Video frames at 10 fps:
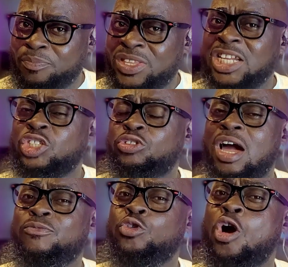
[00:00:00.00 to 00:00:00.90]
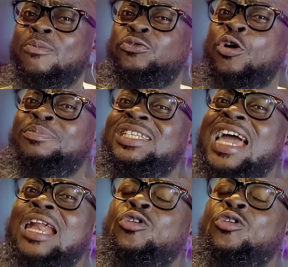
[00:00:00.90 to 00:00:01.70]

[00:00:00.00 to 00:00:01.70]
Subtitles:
The travel come from their